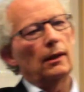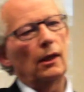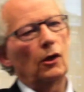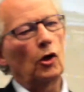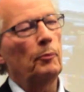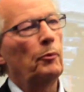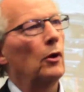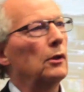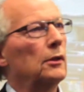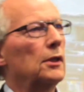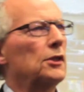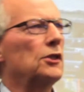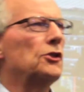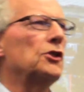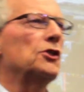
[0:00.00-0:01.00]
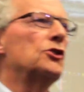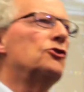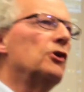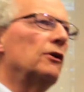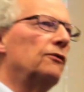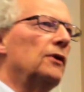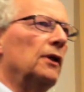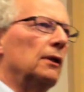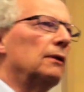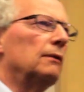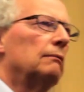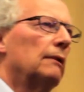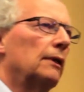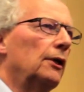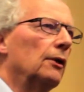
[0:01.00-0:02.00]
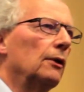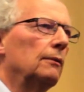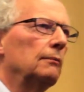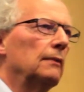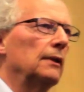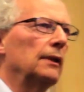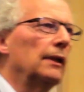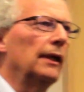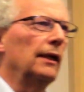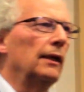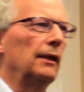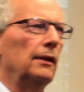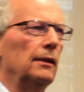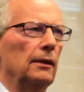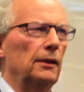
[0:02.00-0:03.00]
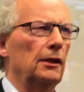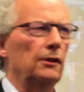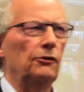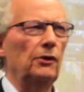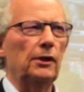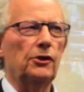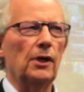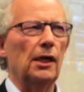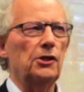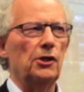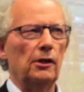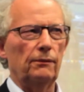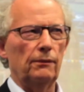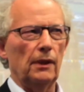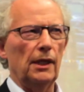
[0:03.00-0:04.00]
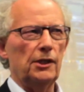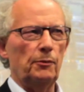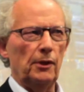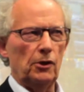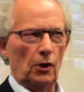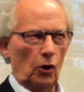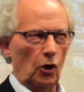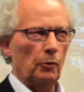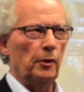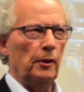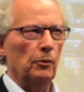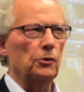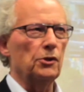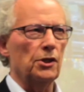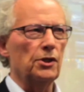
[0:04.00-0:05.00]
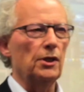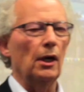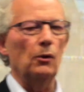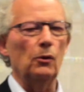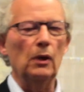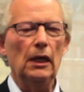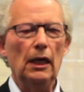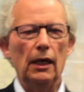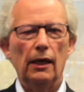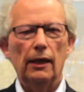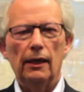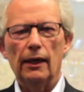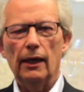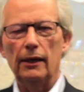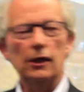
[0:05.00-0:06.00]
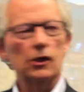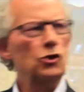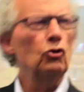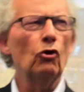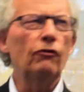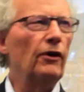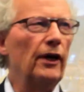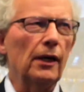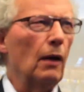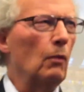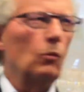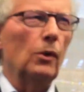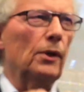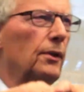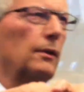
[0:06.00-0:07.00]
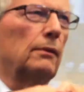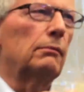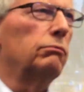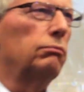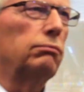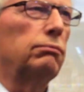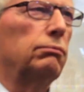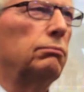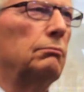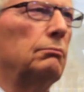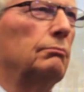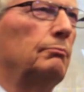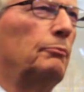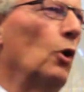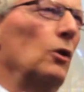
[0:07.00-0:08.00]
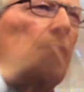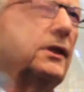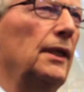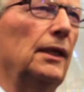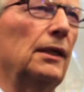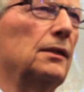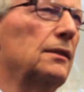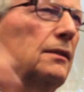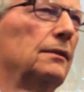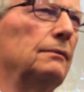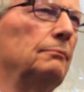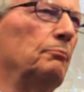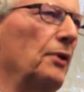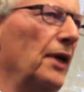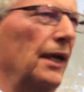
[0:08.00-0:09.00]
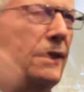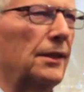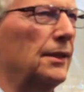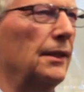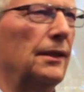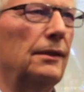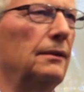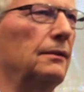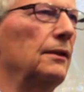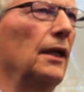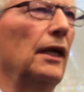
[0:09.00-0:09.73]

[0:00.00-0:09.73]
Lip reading: a lot of politics has just drifted, you know, and the real tragedy of, I speak to a lot of people just now, and they're so fed up with politics, and Brexit, and